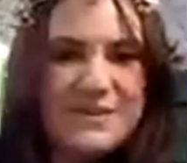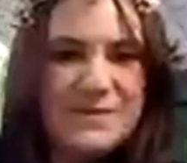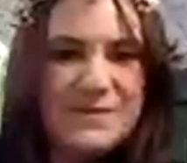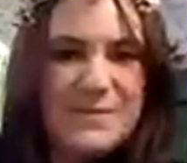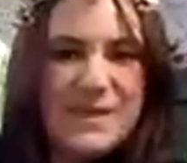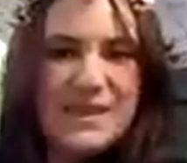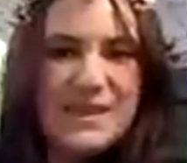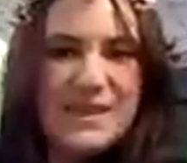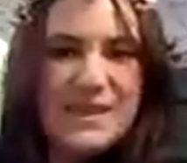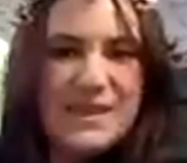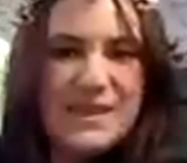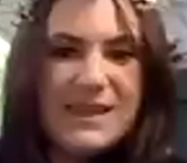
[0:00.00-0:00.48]

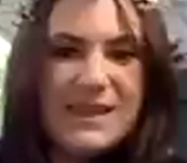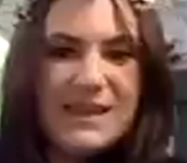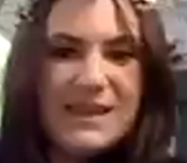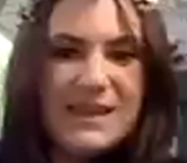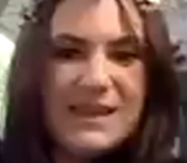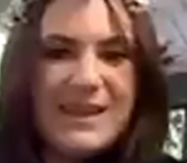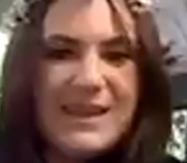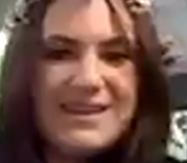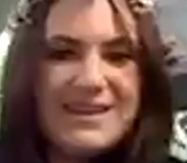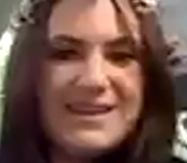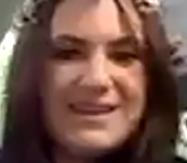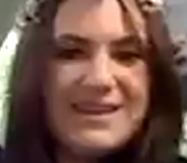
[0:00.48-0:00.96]
making a nice
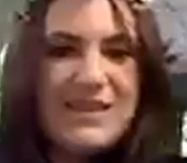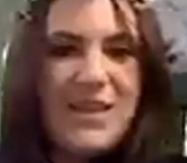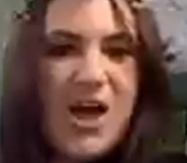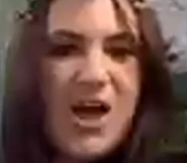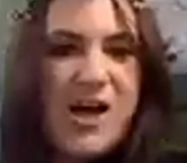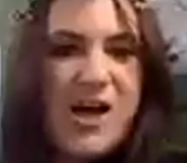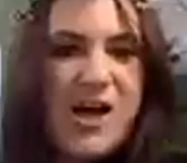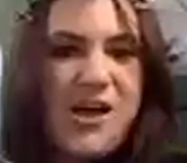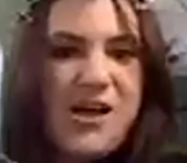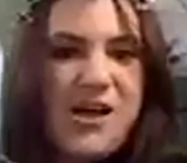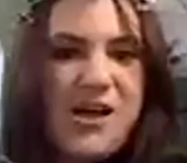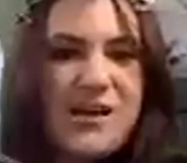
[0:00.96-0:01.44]

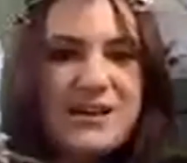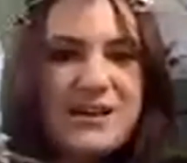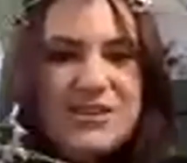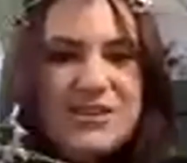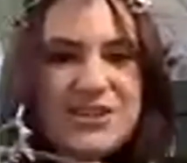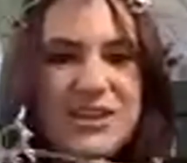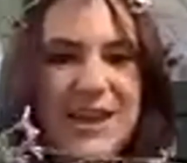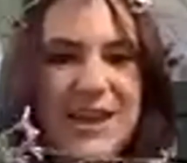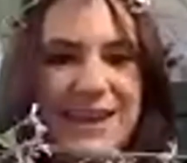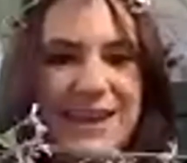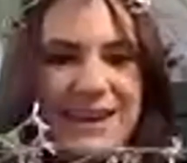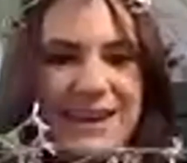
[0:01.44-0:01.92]
long
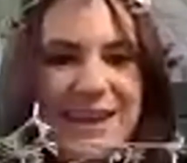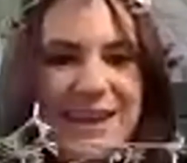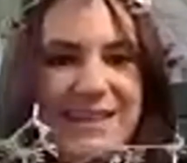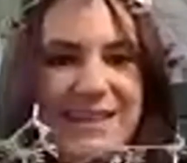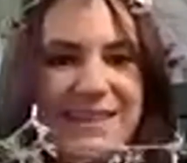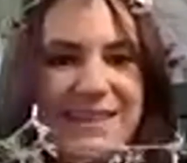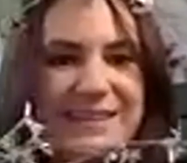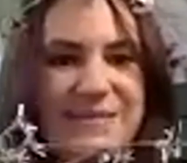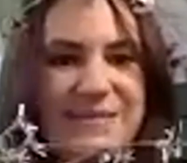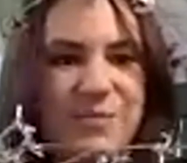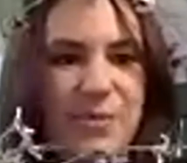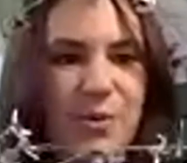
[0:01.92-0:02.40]
chain at this
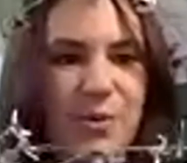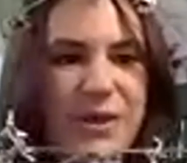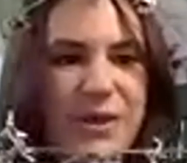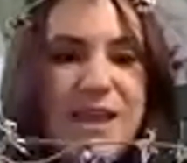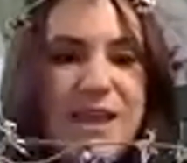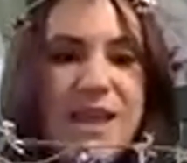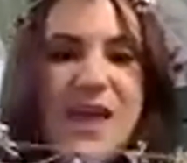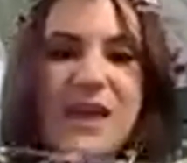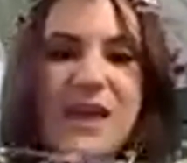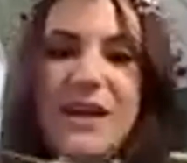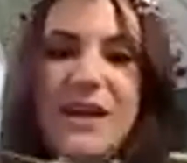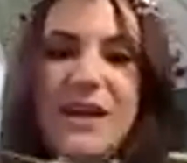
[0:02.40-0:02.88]
point?
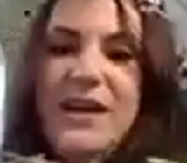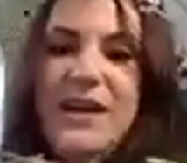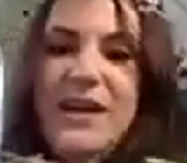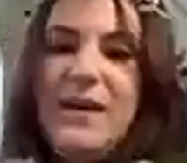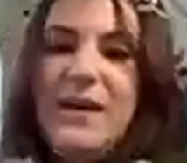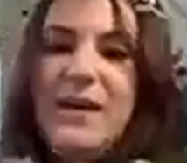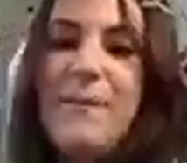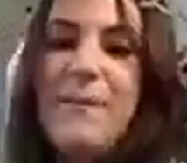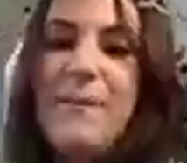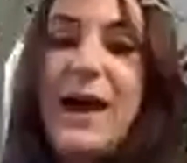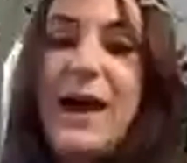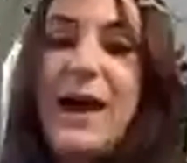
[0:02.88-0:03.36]

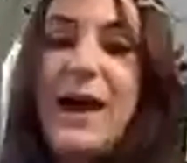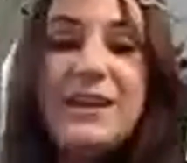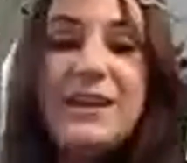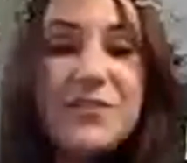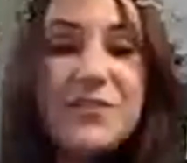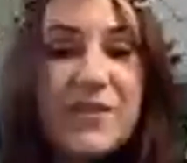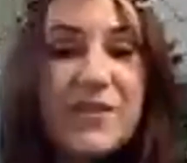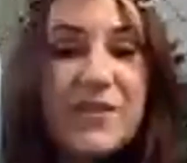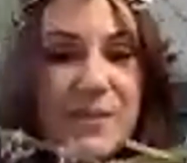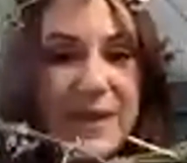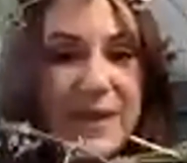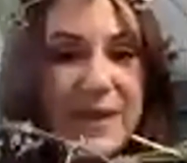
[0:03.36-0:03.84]
Mine are
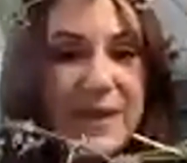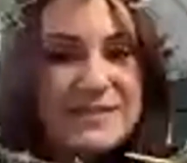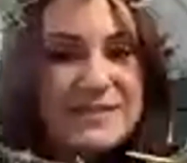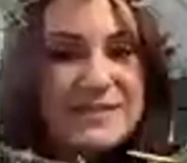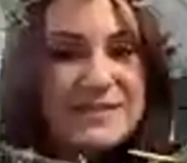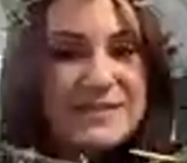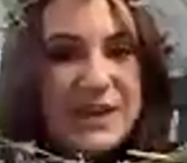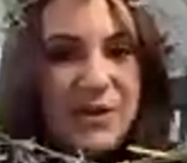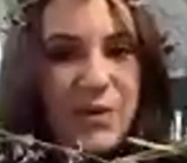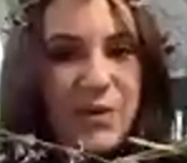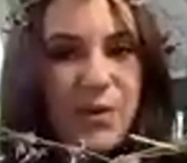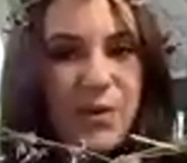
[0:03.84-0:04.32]
spaced
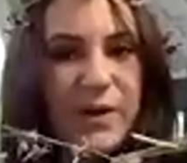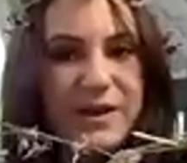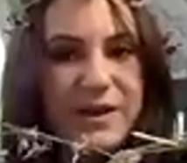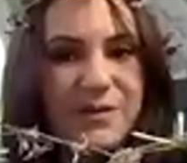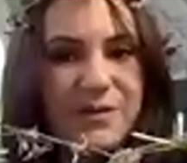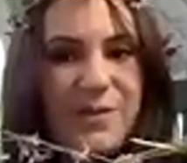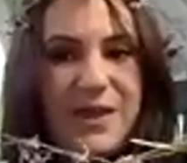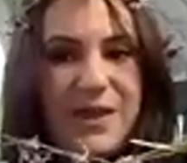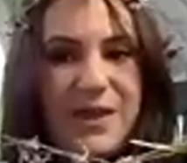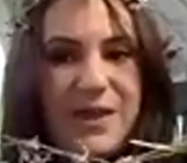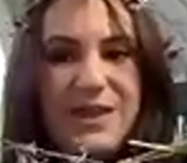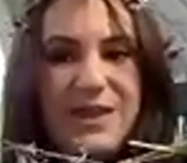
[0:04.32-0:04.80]
out quite a
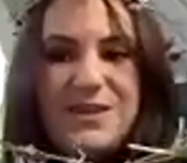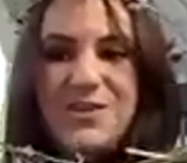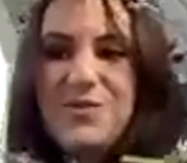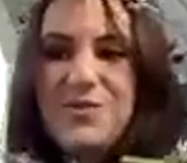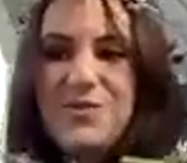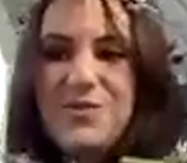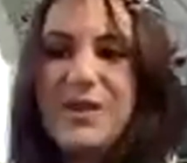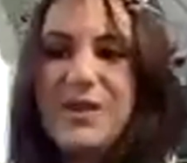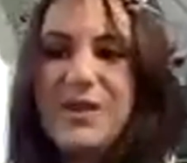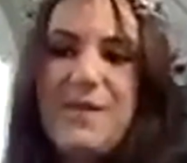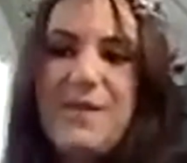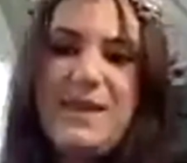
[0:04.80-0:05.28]
bit. You
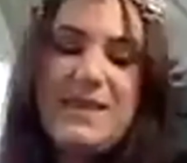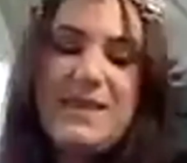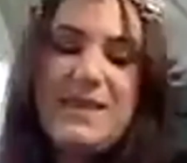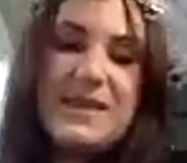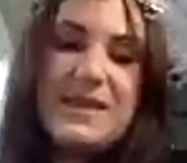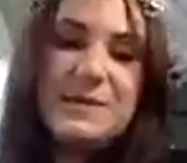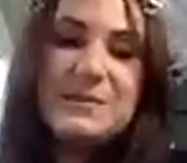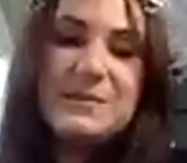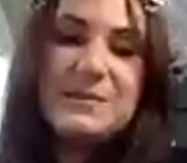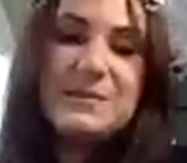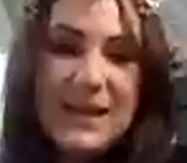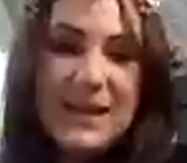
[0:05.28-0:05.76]
can make
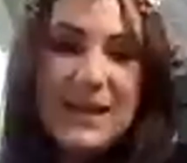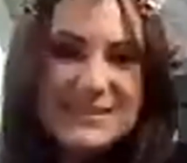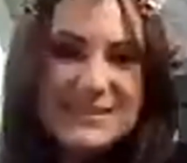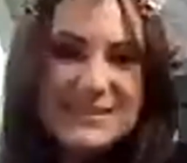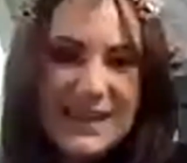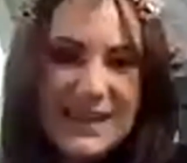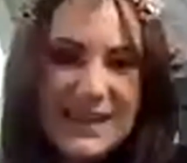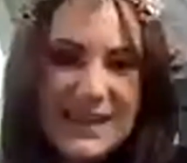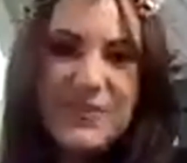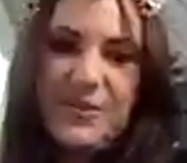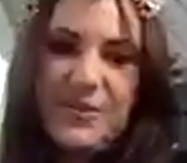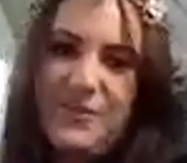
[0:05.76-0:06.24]
them tight
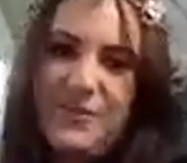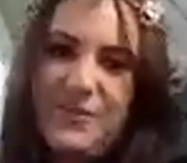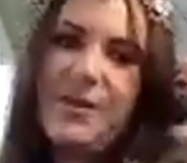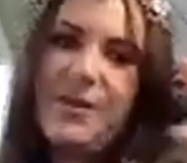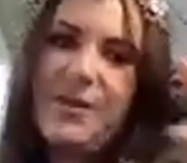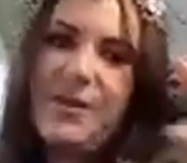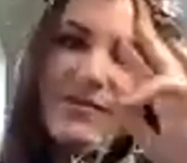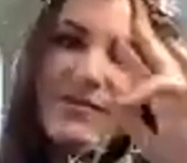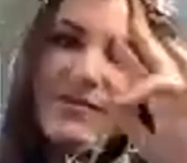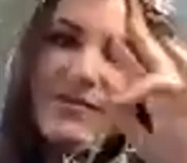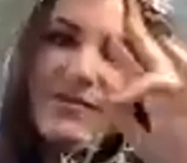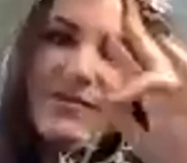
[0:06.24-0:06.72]
together if you
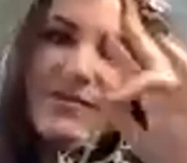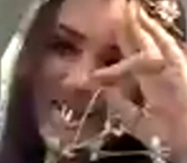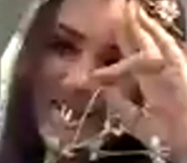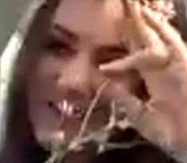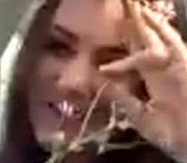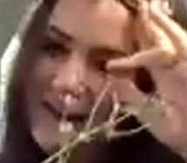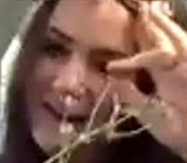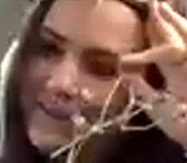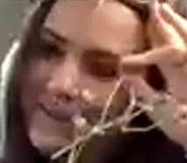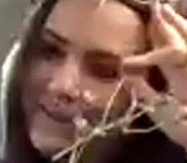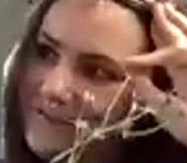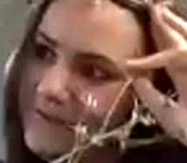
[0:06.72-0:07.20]
have lots and
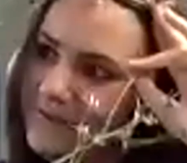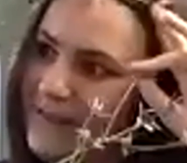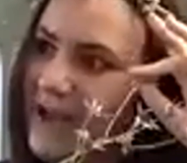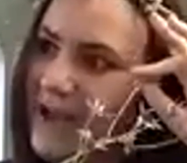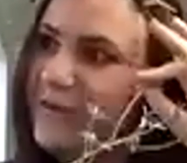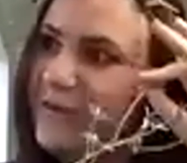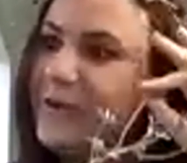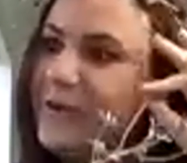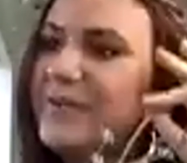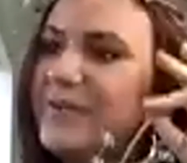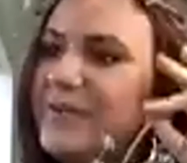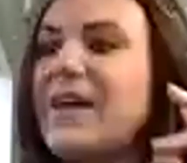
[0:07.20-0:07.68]
lots of
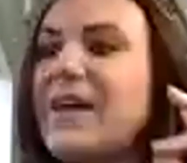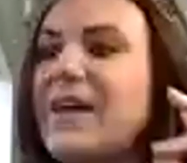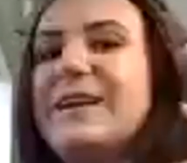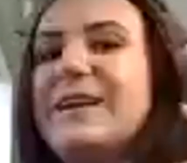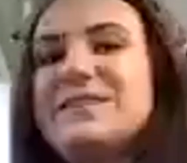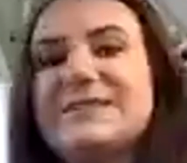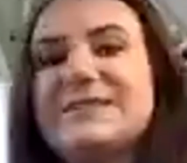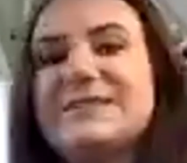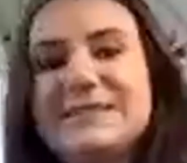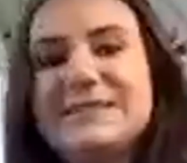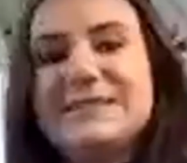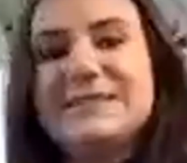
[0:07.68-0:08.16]
flowers. I
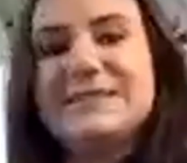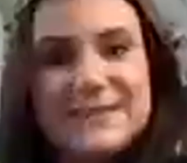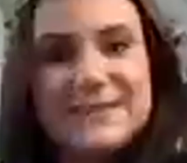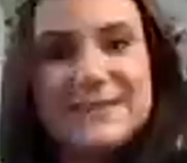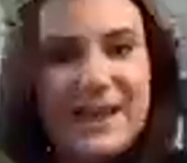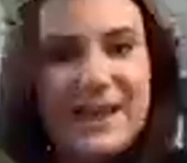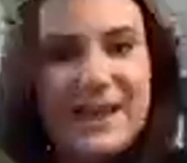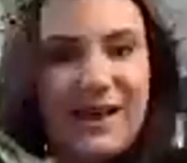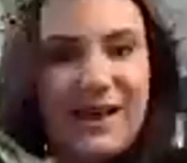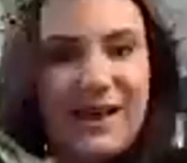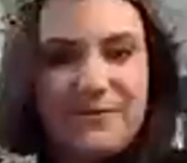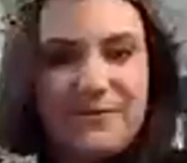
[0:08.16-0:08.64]
just didn't
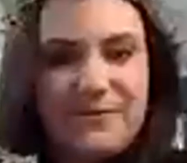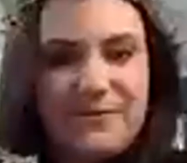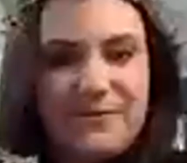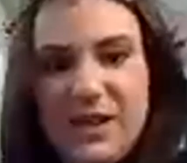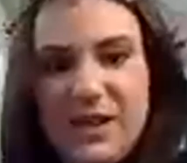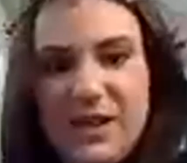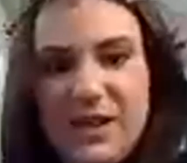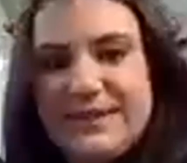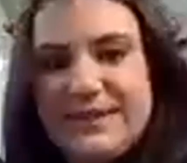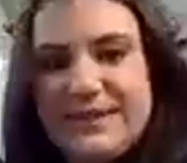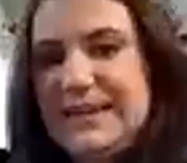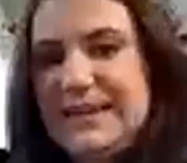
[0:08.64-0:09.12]
have
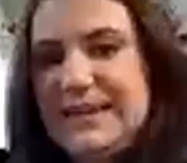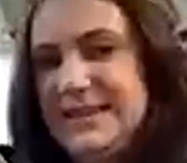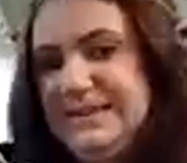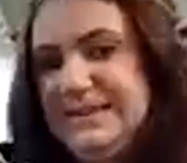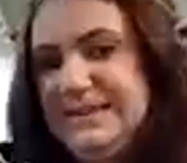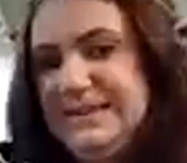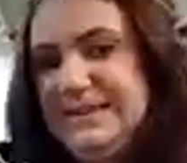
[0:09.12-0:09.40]
tons and